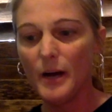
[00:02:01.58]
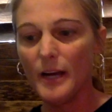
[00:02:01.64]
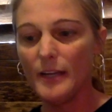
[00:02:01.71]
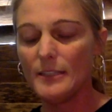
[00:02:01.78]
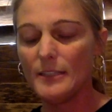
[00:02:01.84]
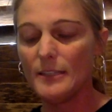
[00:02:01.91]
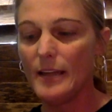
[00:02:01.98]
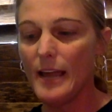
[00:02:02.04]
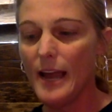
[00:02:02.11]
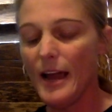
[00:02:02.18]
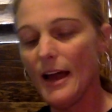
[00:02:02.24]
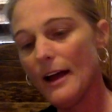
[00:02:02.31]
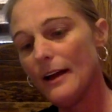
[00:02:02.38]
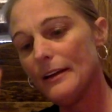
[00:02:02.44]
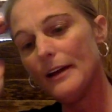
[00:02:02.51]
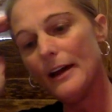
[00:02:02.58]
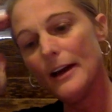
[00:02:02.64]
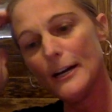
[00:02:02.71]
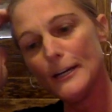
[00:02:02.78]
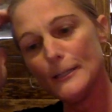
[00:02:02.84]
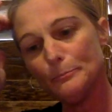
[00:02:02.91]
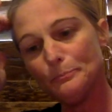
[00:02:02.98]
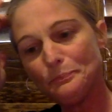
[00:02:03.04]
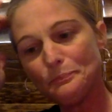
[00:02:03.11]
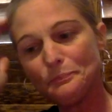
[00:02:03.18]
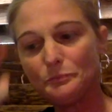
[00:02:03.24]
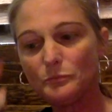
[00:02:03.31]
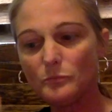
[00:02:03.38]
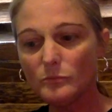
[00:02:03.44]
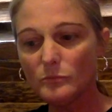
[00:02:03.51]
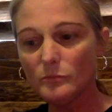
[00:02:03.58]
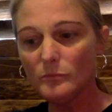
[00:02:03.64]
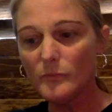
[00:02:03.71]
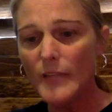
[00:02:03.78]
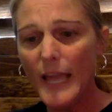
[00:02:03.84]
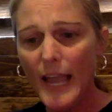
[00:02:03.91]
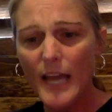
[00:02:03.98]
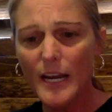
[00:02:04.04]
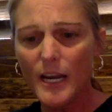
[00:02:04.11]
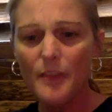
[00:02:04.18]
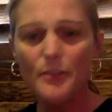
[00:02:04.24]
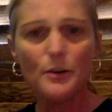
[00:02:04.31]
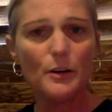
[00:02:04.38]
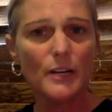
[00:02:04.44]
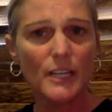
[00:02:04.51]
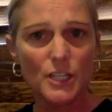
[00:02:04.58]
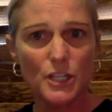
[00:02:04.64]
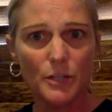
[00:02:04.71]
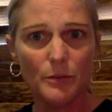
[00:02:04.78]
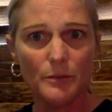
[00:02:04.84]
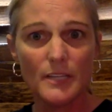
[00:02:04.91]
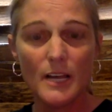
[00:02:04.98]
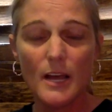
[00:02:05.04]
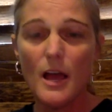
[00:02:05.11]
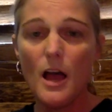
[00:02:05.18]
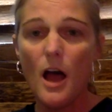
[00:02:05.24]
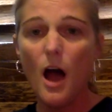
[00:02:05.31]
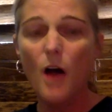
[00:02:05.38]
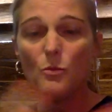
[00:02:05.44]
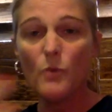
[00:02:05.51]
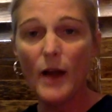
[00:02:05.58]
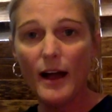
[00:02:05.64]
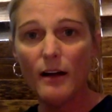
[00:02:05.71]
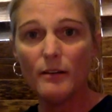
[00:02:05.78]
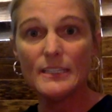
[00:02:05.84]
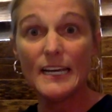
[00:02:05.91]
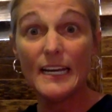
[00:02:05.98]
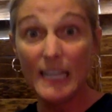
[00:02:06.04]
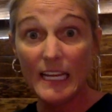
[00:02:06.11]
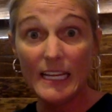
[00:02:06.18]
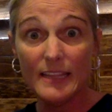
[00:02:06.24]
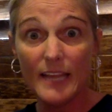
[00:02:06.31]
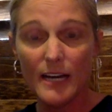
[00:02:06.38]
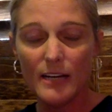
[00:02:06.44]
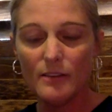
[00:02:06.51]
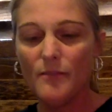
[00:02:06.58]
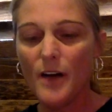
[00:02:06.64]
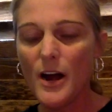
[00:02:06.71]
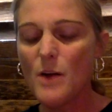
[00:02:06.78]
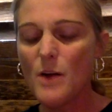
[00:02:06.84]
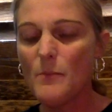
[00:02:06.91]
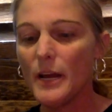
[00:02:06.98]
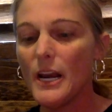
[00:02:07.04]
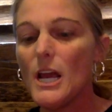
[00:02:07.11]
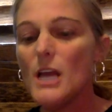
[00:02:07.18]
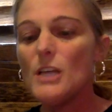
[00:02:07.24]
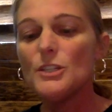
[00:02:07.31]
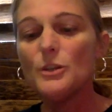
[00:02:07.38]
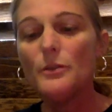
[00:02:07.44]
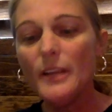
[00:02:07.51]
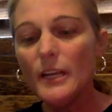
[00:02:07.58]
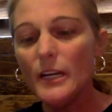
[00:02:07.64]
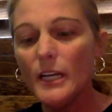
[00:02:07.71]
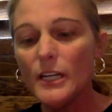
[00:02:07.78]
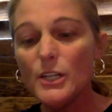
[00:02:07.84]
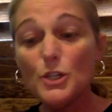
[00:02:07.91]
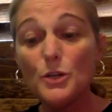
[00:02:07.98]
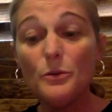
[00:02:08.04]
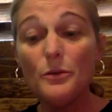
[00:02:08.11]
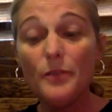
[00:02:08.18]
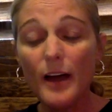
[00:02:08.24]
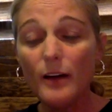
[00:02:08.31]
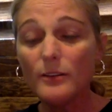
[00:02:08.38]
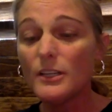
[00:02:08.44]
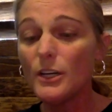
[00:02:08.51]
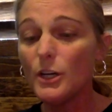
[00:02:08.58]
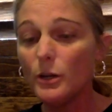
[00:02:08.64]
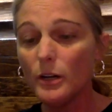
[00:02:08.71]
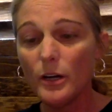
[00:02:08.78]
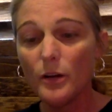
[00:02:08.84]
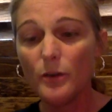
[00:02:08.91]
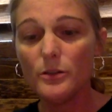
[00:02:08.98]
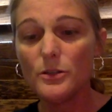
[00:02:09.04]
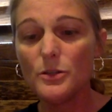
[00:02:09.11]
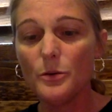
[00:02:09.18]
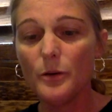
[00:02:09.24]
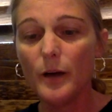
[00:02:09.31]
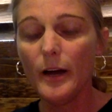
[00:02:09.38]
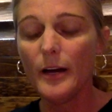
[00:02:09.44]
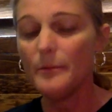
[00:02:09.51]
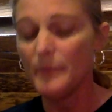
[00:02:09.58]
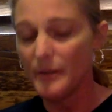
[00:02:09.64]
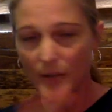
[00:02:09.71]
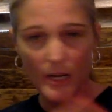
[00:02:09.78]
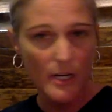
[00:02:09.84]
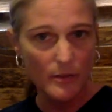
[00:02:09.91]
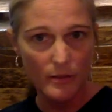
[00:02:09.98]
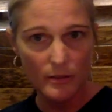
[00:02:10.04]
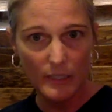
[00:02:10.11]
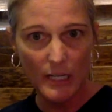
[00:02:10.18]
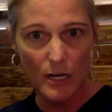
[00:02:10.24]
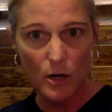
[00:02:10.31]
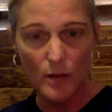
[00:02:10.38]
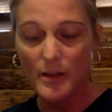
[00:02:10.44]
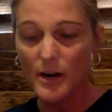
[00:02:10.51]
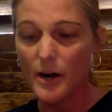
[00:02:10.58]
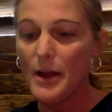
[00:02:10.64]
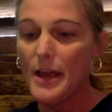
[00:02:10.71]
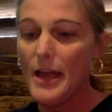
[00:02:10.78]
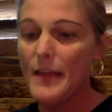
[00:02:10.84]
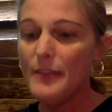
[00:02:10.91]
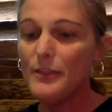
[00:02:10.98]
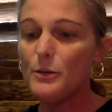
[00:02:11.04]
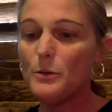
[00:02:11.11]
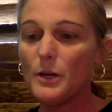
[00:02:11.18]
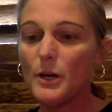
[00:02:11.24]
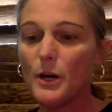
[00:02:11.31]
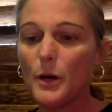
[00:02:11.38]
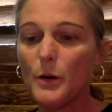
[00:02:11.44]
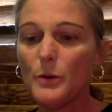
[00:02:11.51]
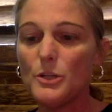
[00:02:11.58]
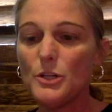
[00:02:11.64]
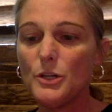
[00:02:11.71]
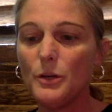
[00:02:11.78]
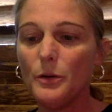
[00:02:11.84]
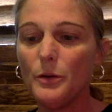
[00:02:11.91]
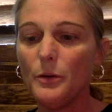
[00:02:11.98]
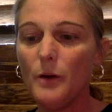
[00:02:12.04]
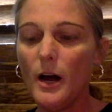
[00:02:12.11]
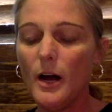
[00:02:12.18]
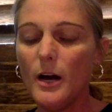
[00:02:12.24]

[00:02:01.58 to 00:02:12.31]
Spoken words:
but they had other issues around and in that environment. So then in 2000, you can go to, I've got another link on there. You can go to